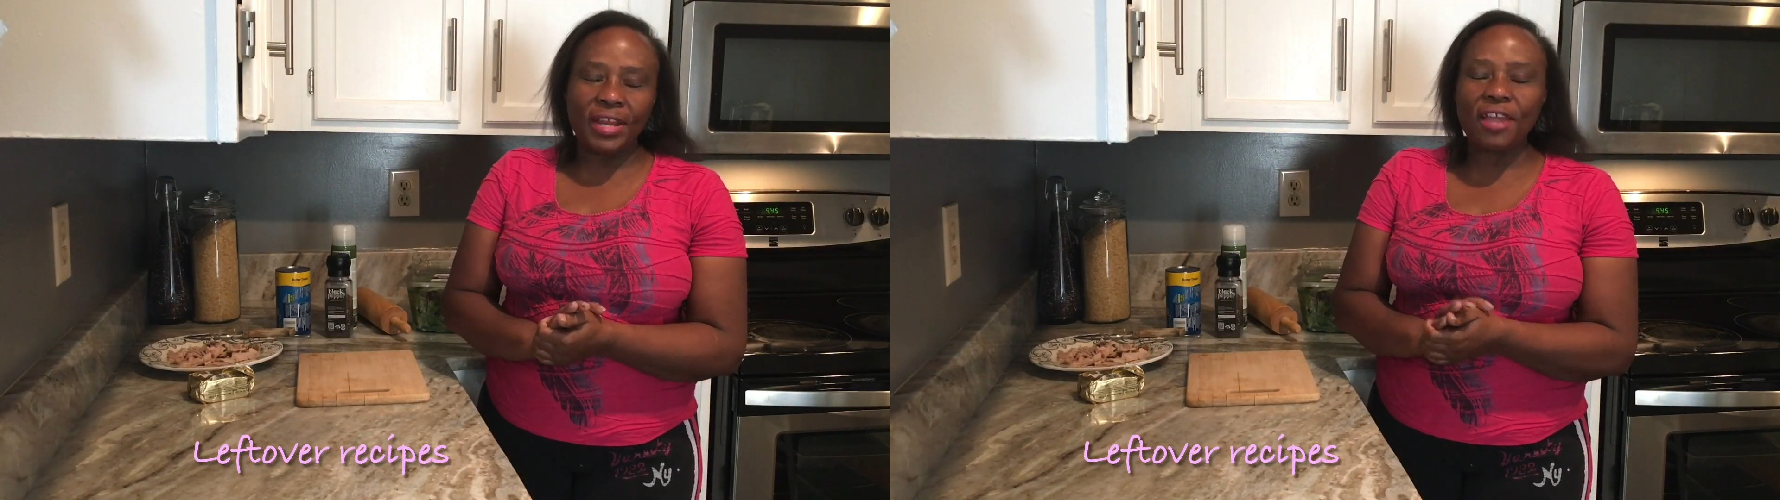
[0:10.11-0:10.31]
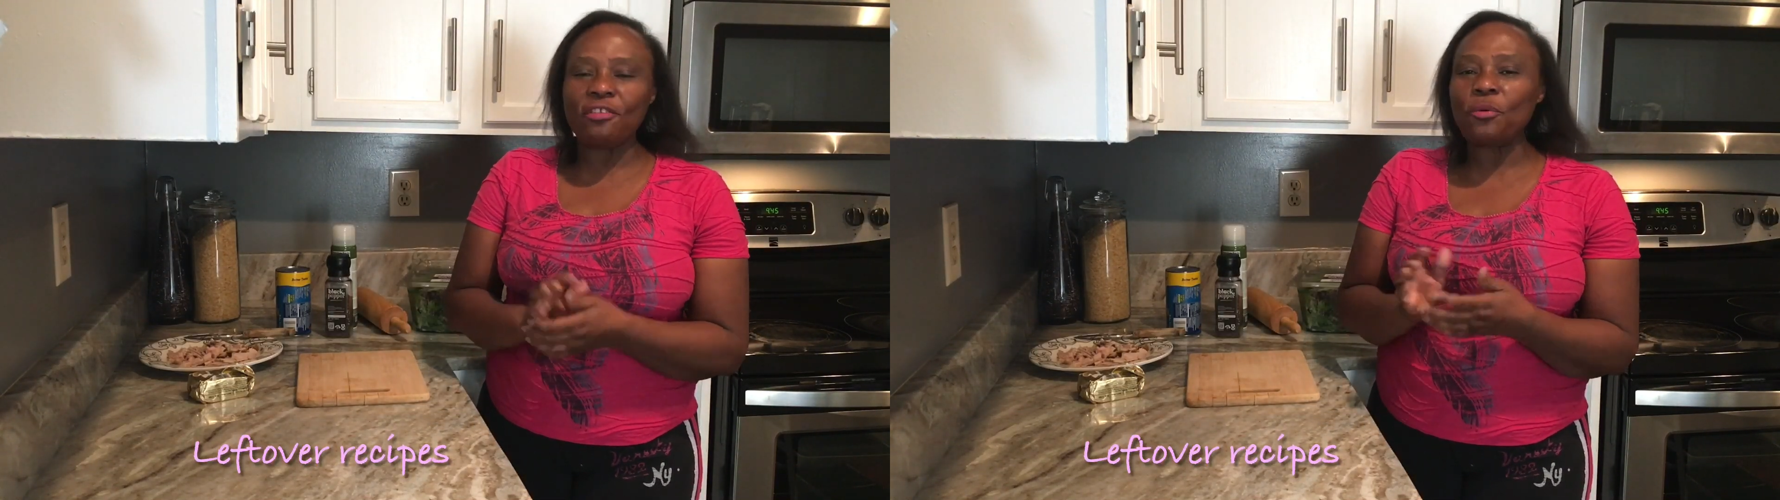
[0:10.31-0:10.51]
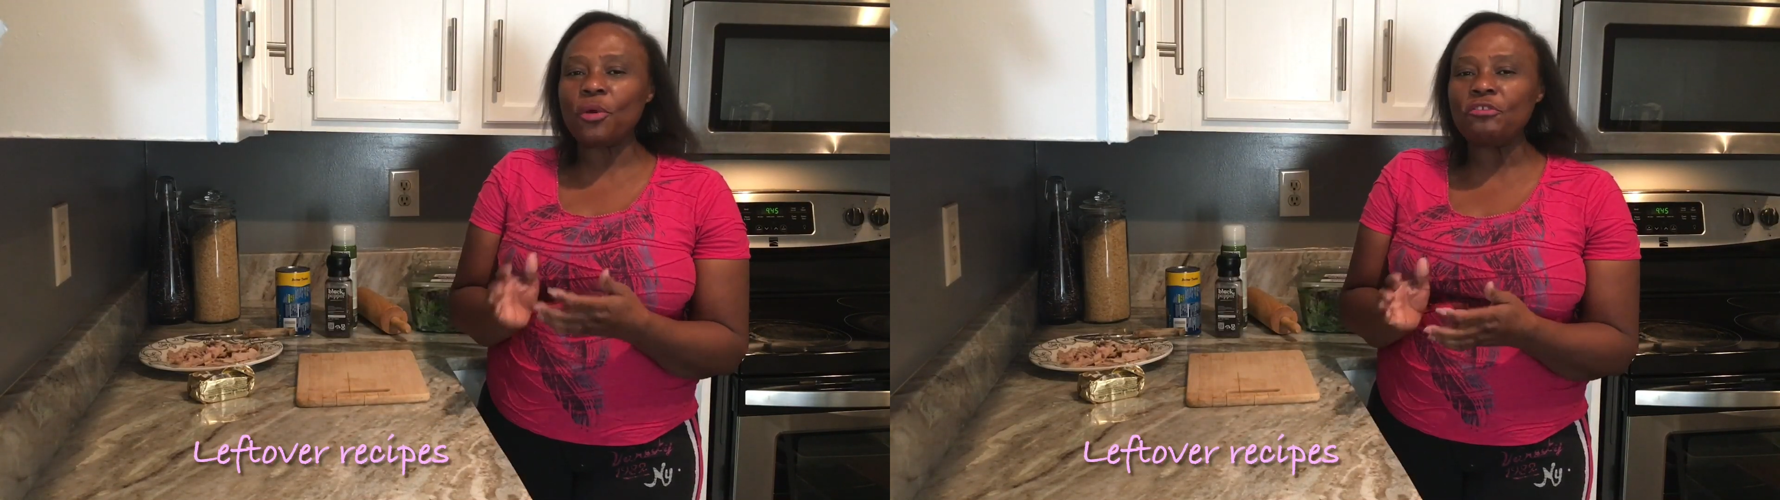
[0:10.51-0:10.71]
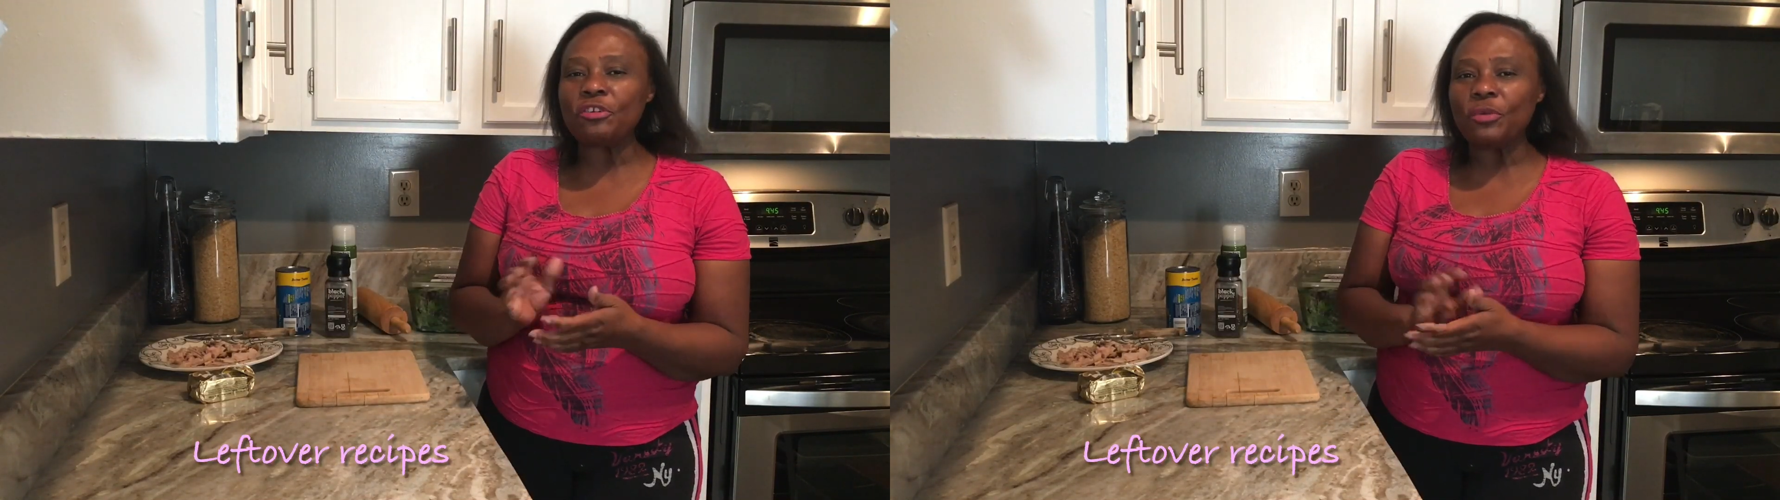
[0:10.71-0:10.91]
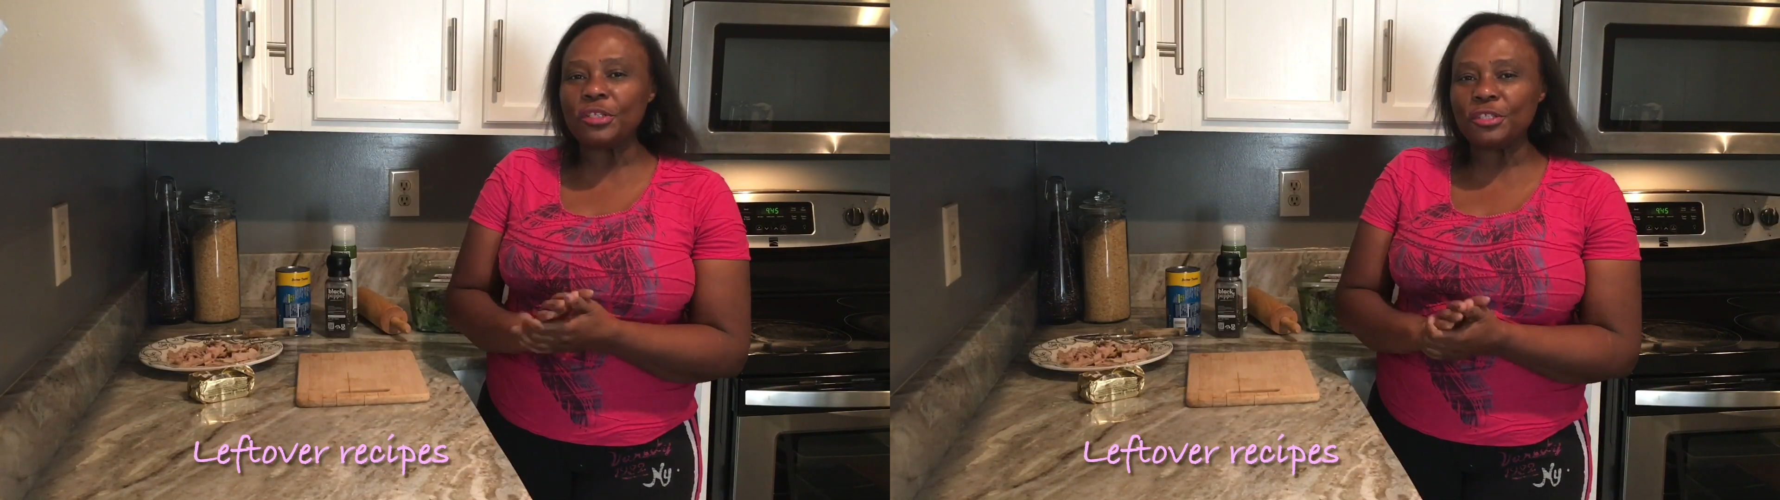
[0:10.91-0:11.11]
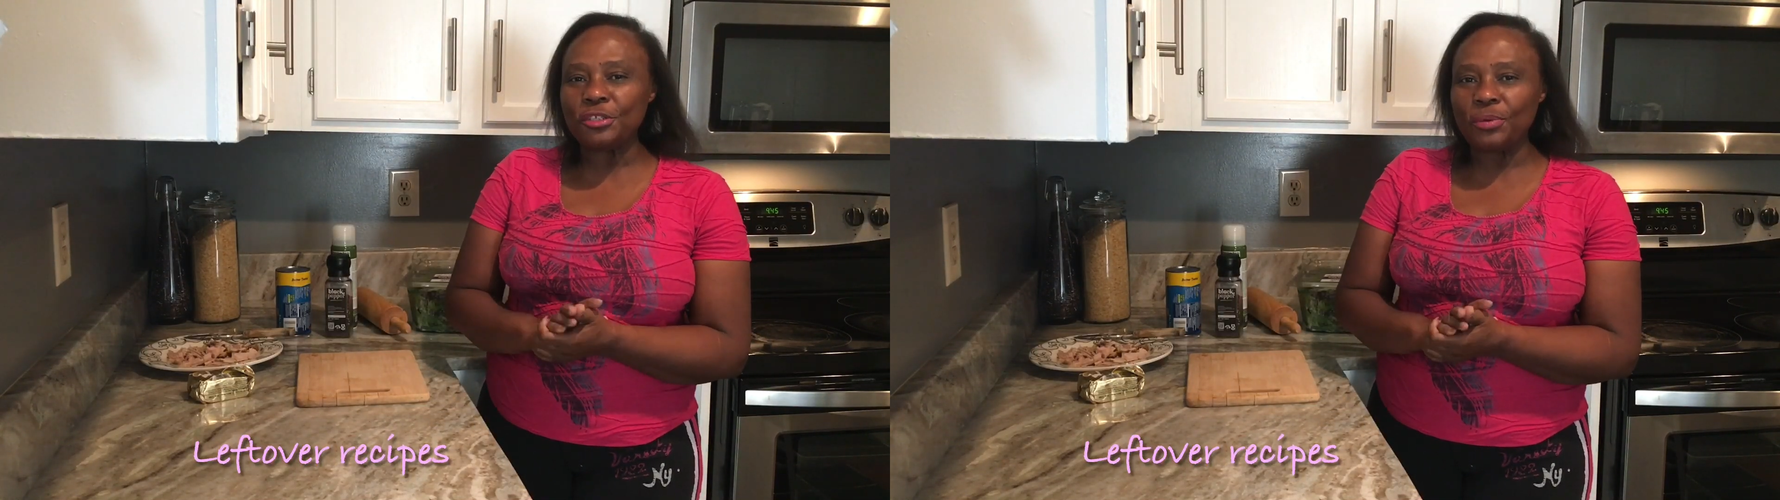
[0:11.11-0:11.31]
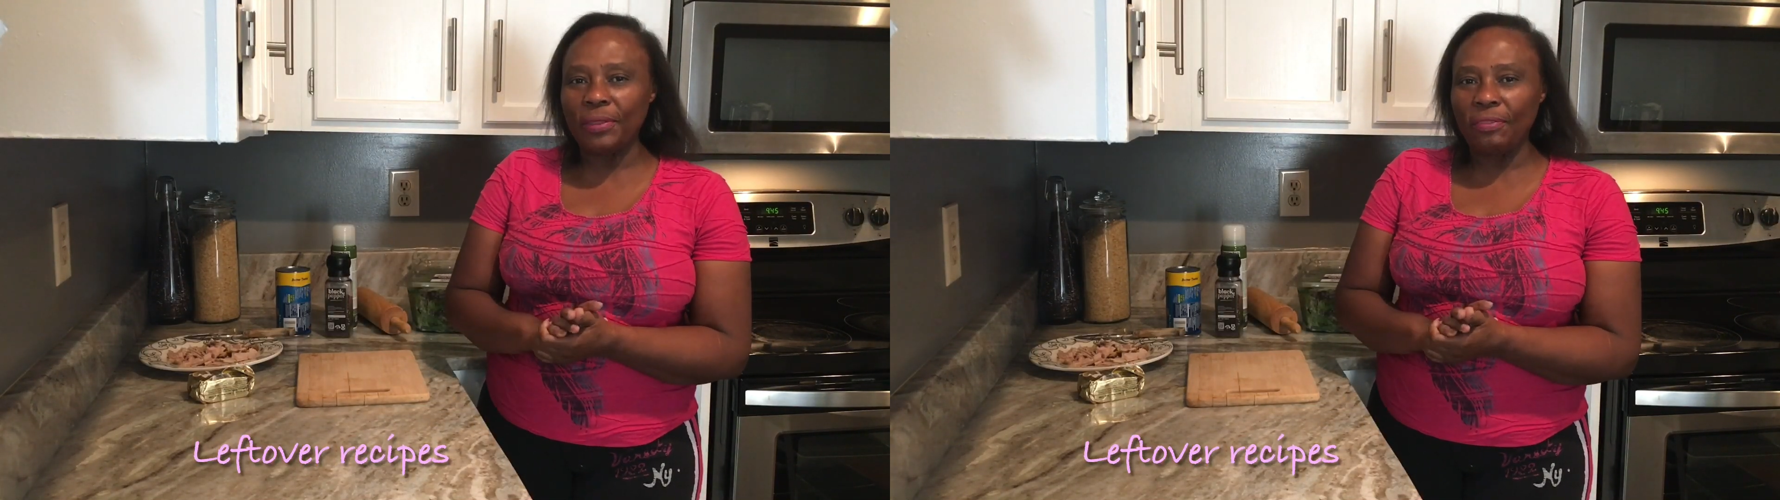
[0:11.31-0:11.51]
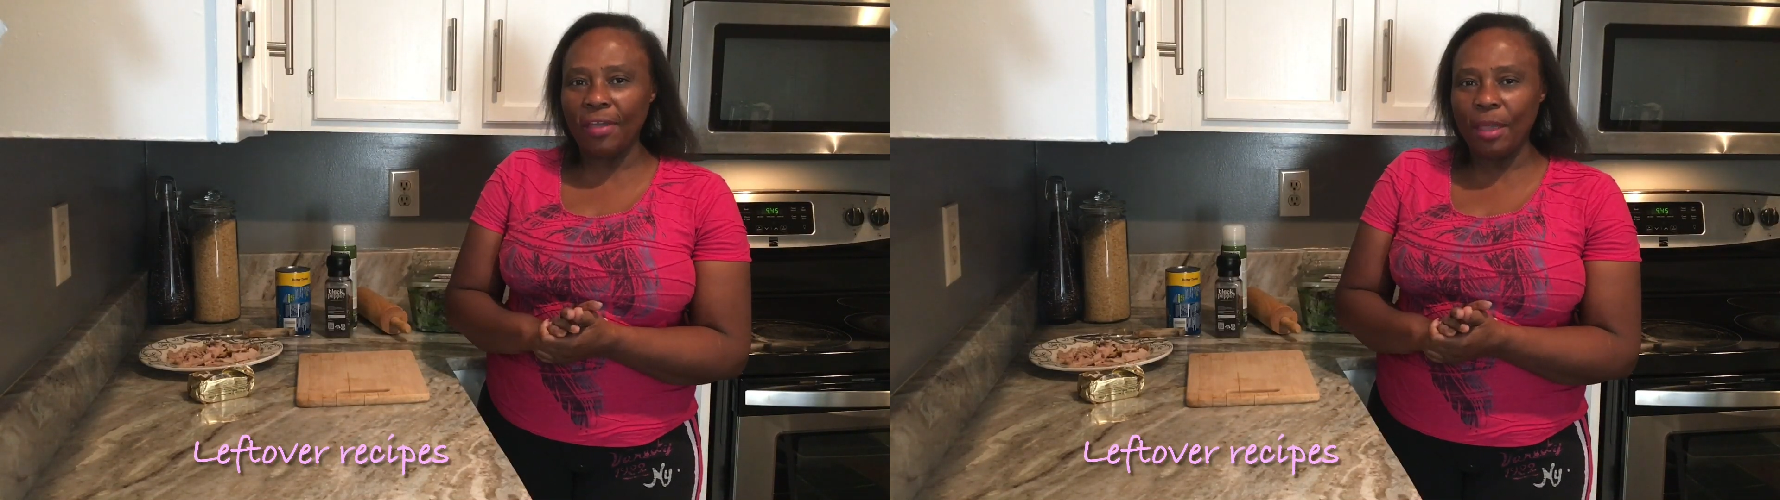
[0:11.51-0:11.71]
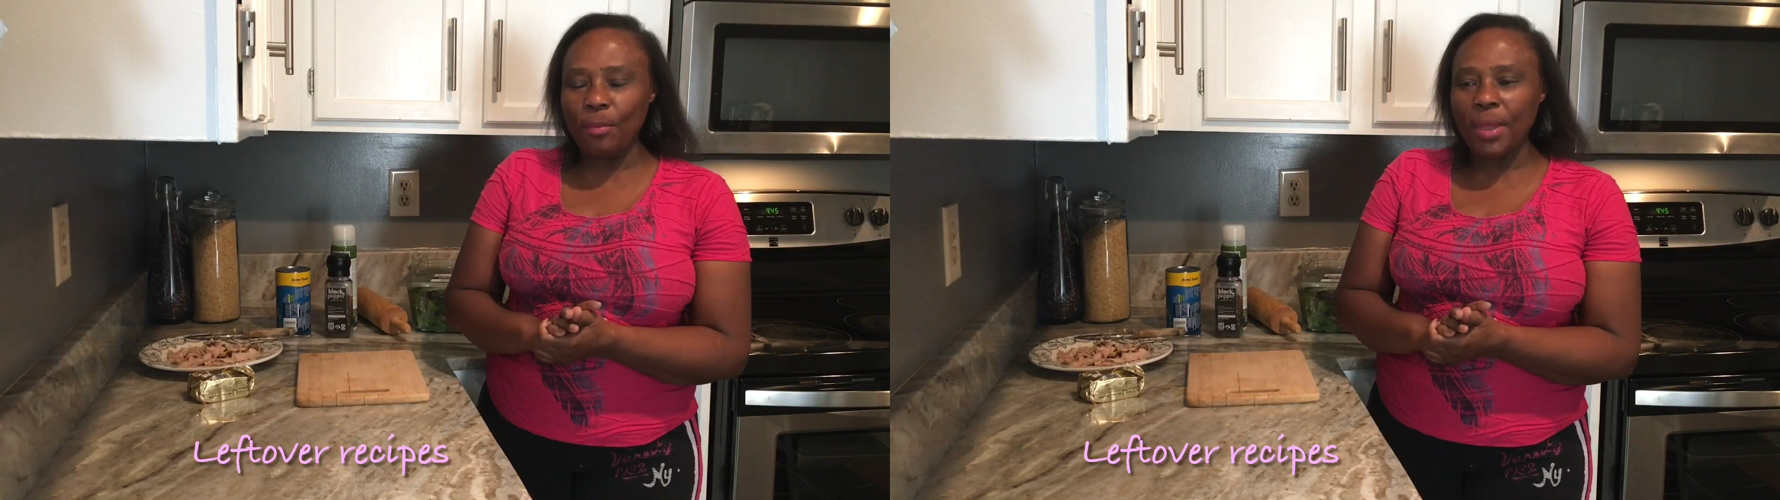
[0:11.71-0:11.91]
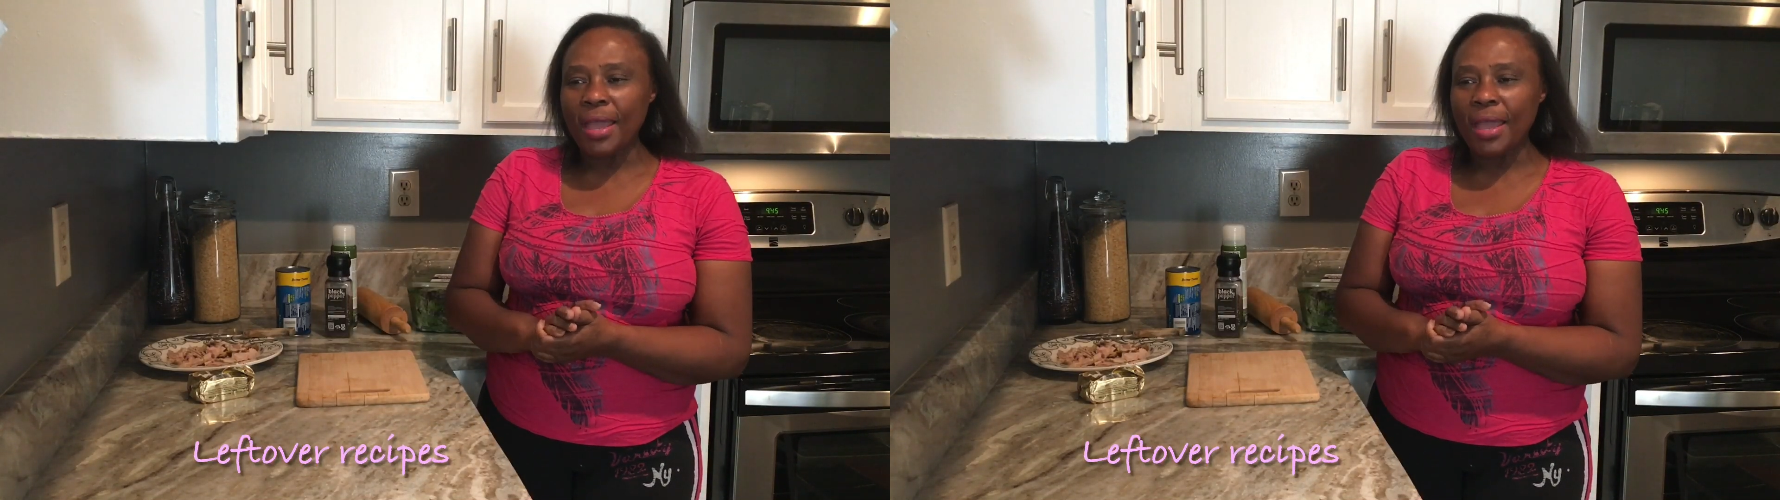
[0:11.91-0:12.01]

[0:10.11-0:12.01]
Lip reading: and you're wondering what to do with them.